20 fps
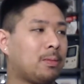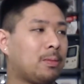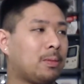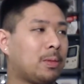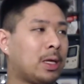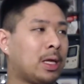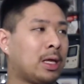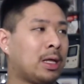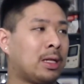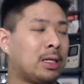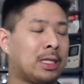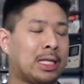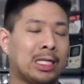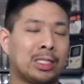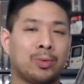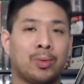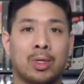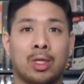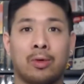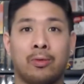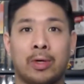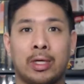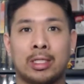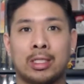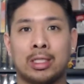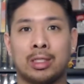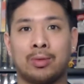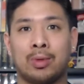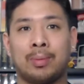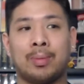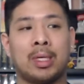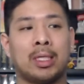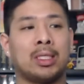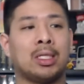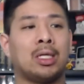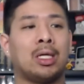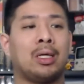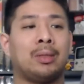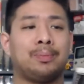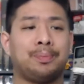And that's one of the reasons we picked
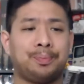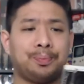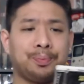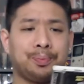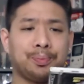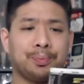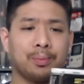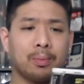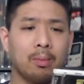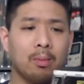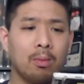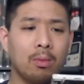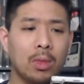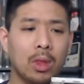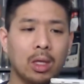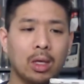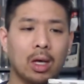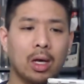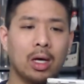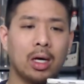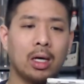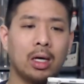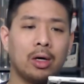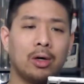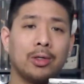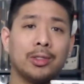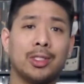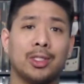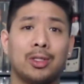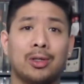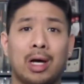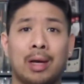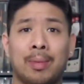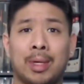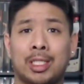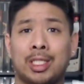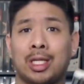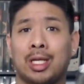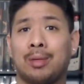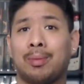it up. Also, I
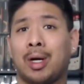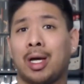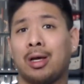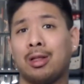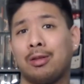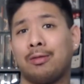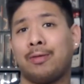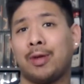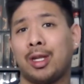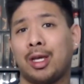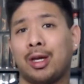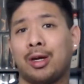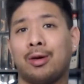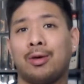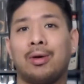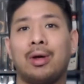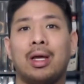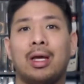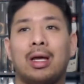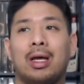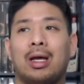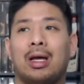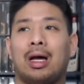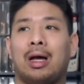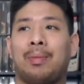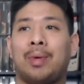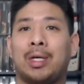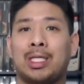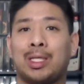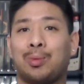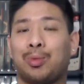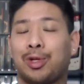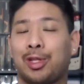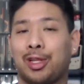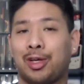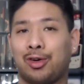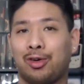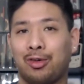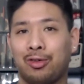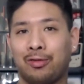mentioned in my other video, I picked up one of
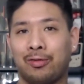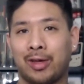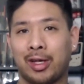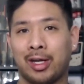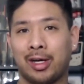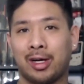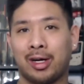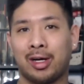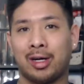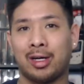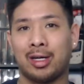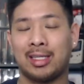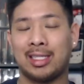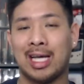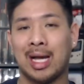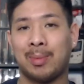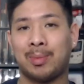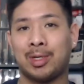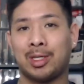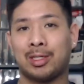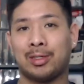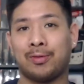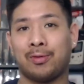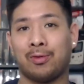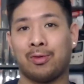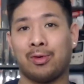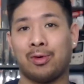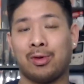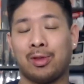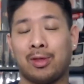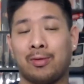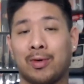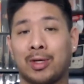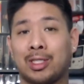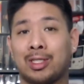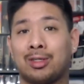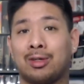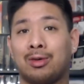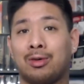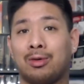the Goldfinger adapters for the
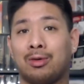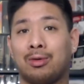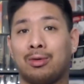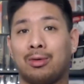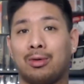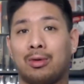original